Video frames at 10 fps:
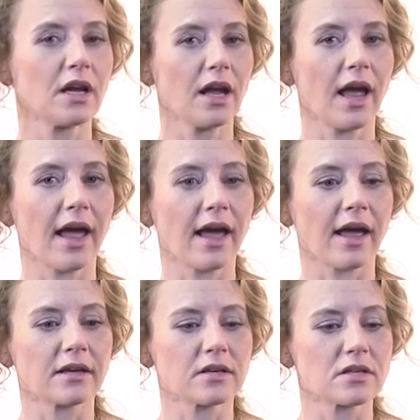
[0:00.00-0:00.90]

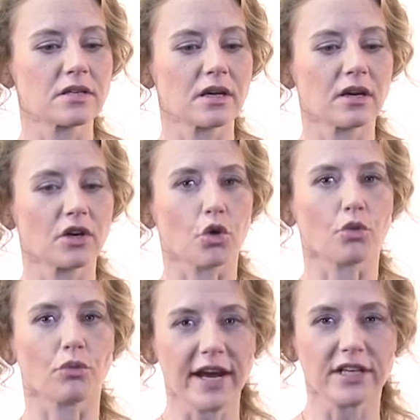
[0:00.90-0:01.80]
and
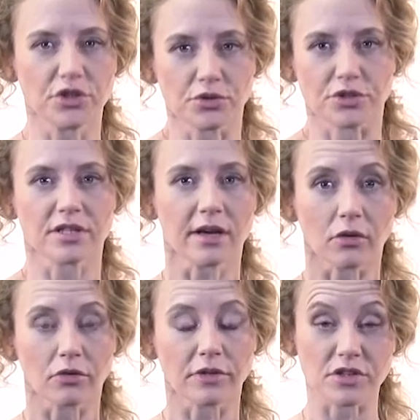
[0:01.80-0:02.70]
correct
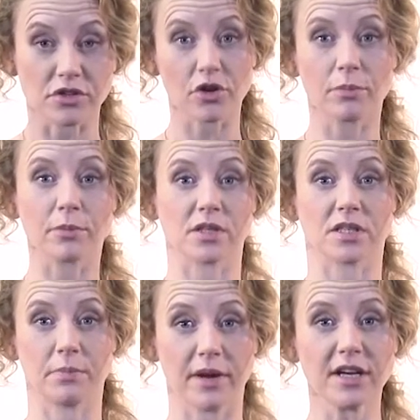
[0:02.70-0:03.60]
yourself and so your
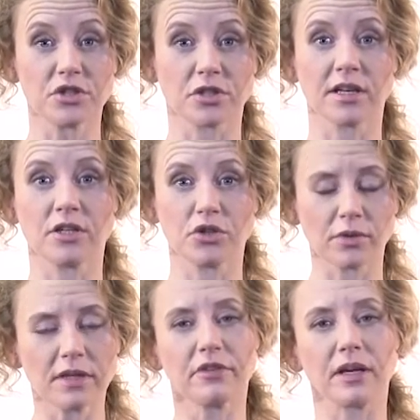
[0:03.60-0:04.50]
participation and your
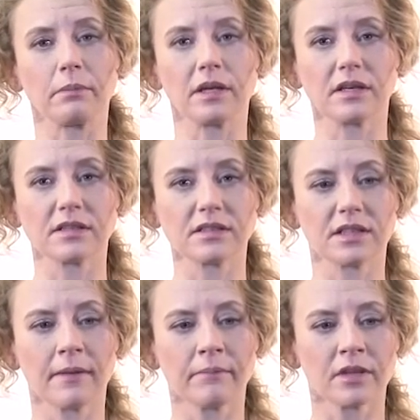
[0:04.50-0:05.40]
living. Because,
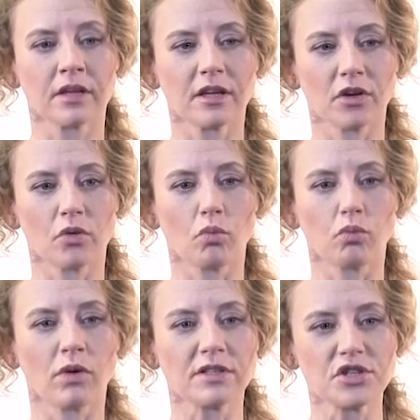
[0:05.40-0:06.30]

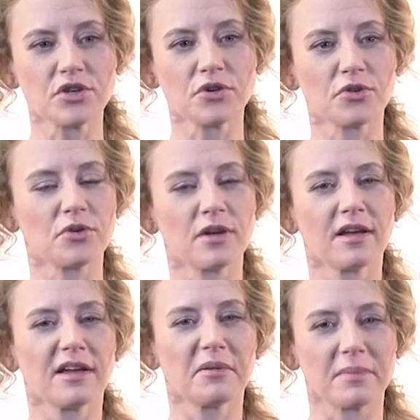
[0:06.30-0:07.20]
once you
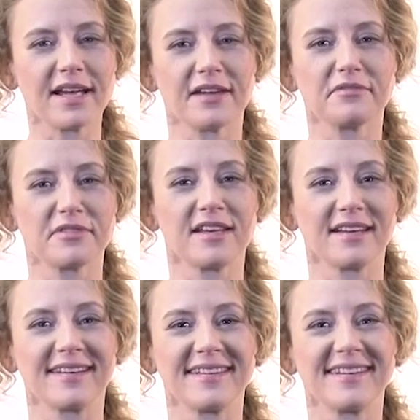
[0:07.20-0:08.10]
may have
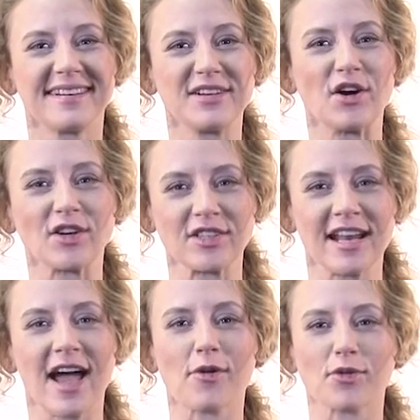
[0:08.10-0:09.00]
then gotten
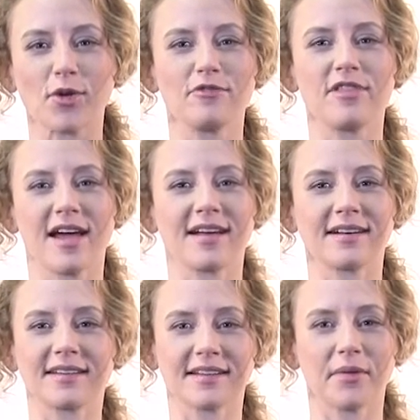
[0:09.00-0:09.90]
out of
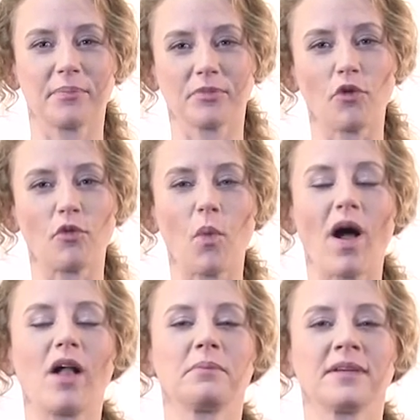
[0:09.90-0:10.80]
that
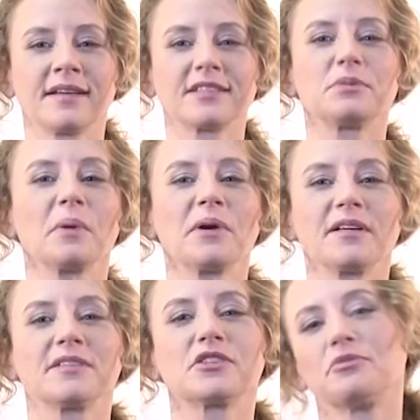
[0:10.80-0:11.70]
overwhelming
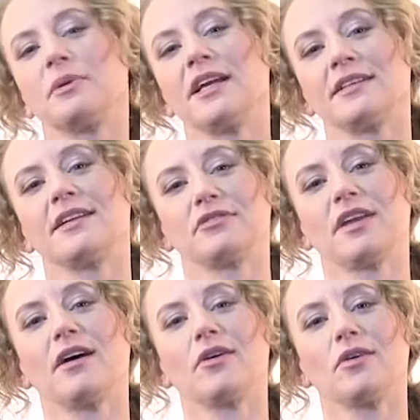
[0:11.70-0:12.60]
experience of being left
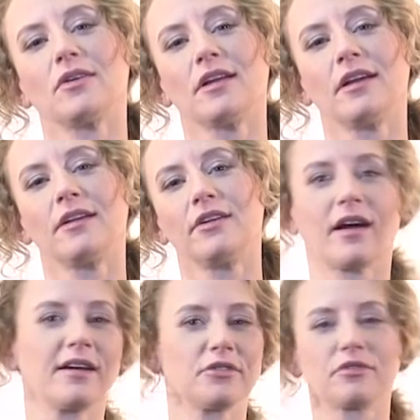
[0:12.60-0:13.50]
out, you
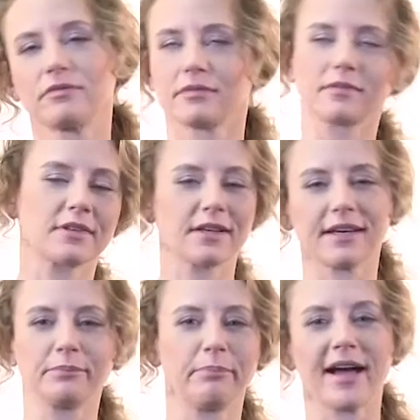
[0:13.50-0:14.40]
kind of
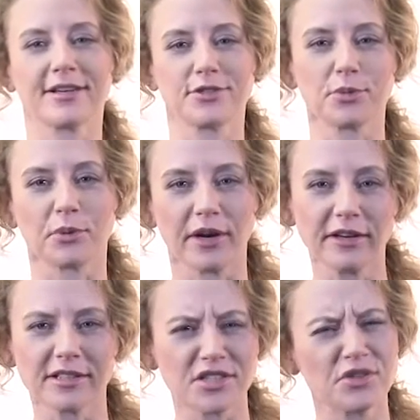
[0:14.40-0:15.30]
click back to
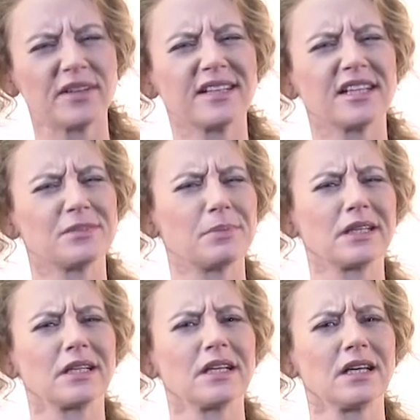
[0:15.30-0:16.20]
awareness and you realize,
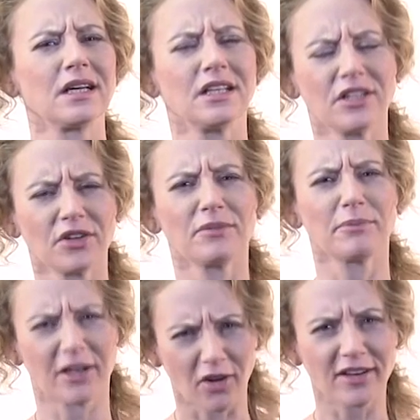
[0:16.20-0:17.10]
but,
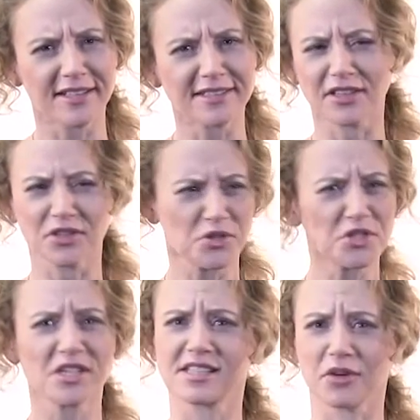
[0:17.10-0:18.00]
my colleagues, I
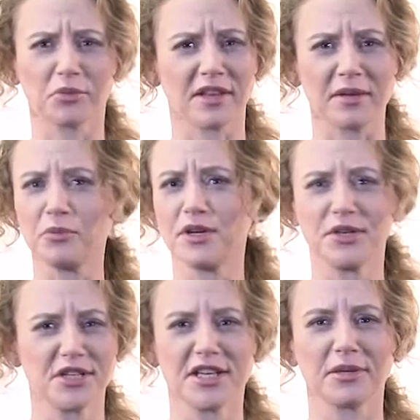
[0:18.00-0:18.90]
usually sit with them, we
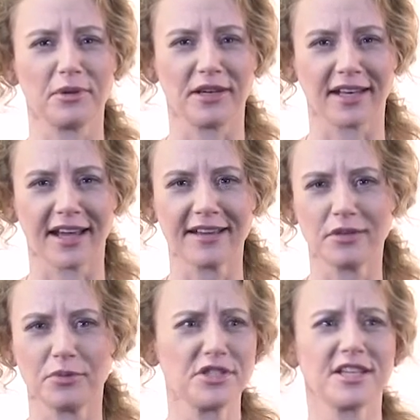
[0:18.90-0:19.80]
usually
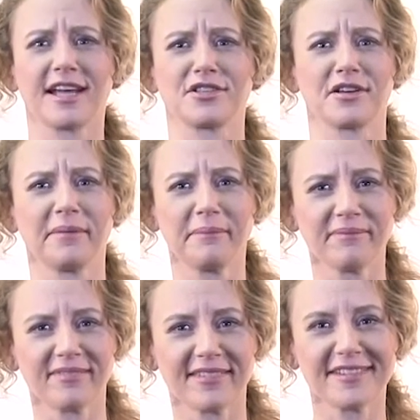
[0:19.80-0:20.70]
communicate, we usually catch up,
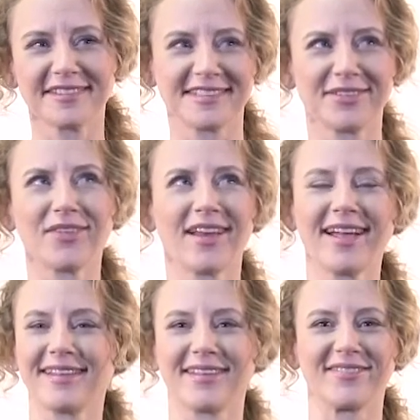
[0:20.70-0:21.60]
and this is not
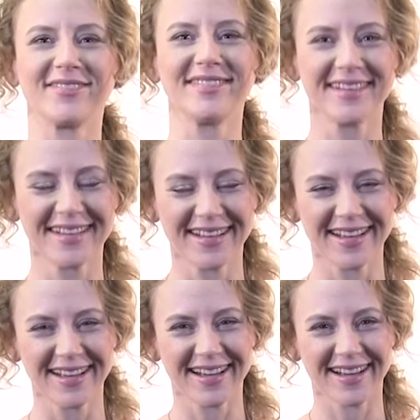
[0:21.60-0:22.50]
like them.
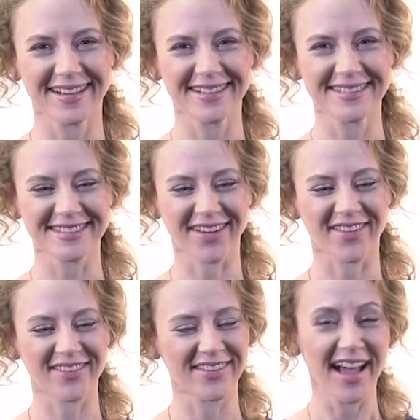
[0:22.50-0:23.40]

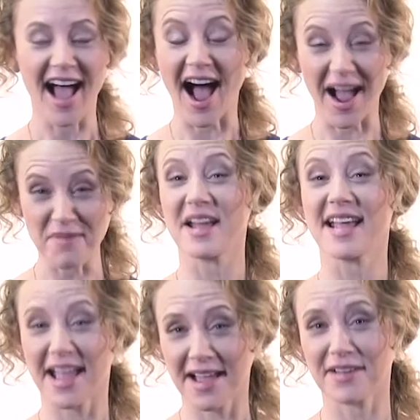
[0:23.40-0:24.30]
So I may
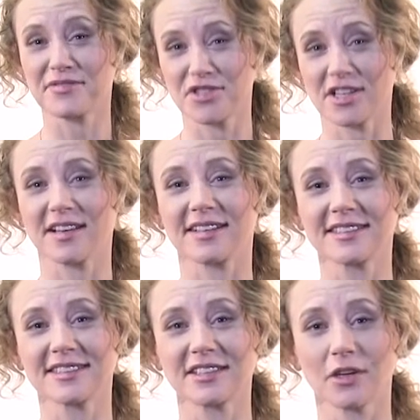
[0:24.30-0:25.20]
have
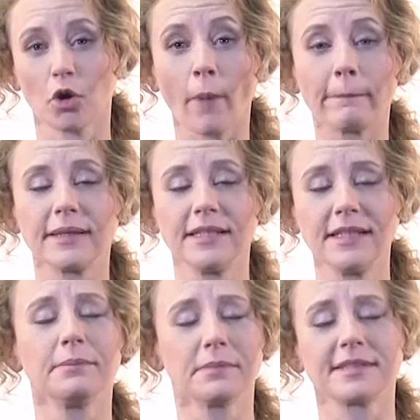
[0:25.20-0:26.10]
just
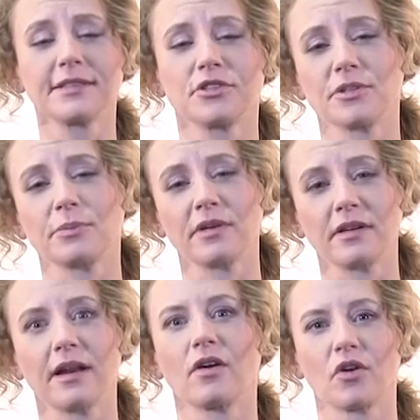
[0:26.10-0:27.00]
completely
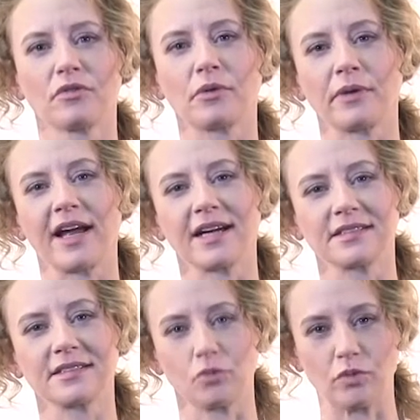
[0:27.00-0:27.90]
misinterpreted and
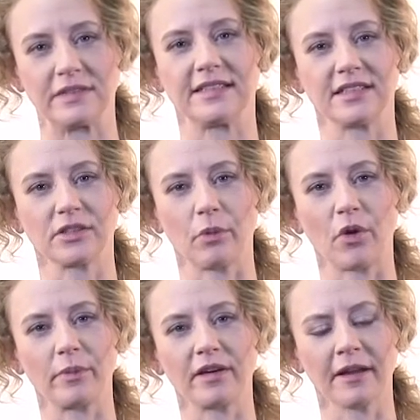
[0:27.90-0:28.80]
overreacted within this
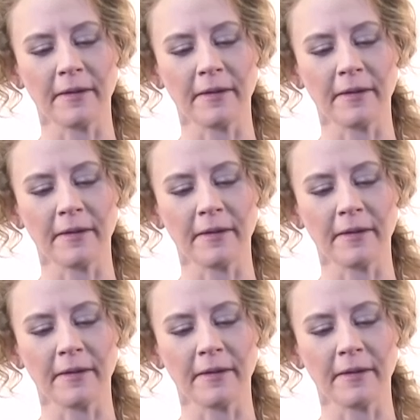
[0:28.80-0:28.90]
moment.